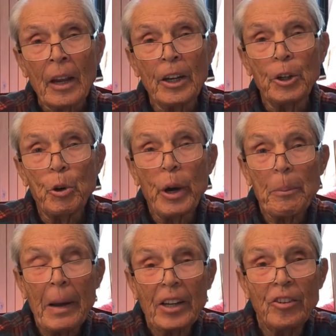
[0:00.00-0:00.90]
Can you
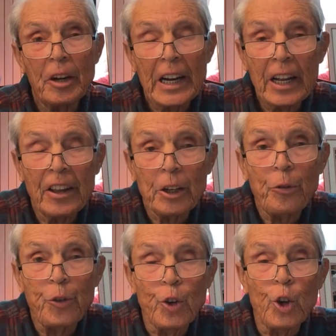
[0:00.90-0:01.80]
imagine anything
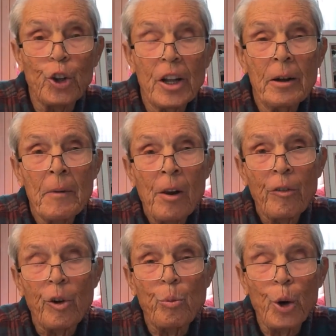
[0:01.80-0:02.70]
further
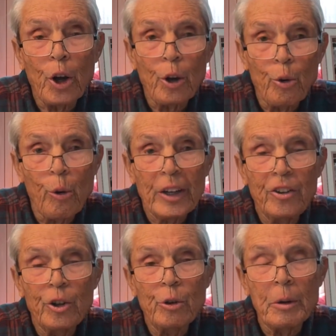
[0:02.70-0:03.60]
from what I
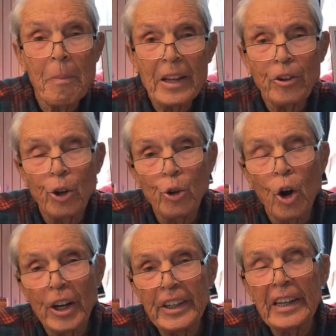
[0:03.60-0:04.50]
read you in Matthew
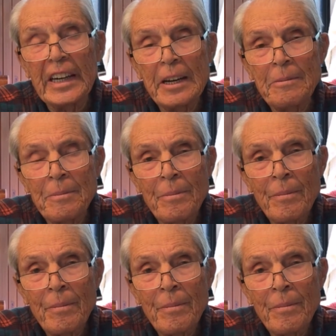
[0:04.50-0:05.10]
19?